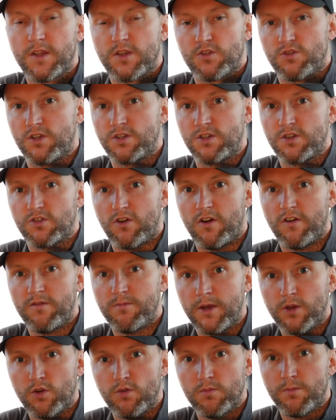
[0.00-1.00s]
So this is off
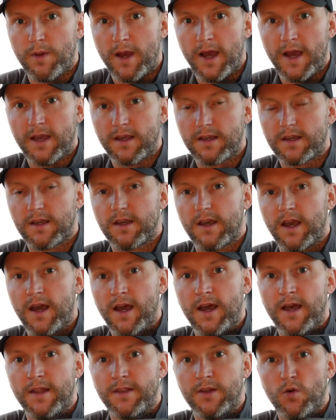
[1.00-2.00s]
my own back
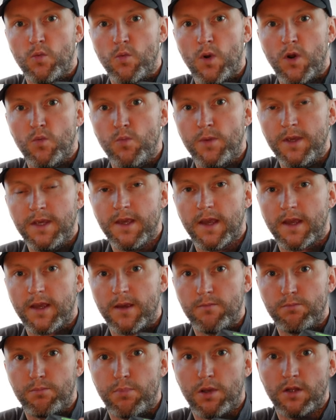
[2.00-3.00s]
and it will be
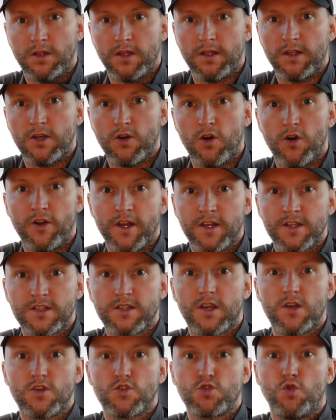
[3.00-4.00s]
completely honest.
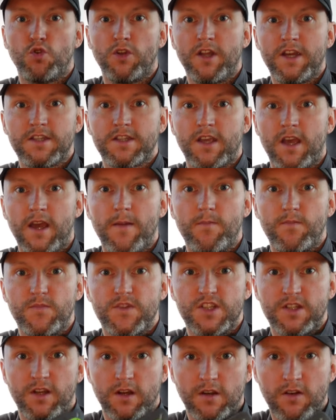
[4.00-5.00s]
So let's get
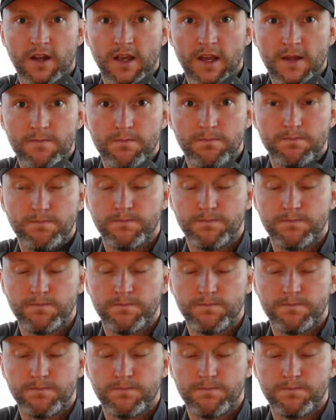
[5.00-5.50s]
stuck right in.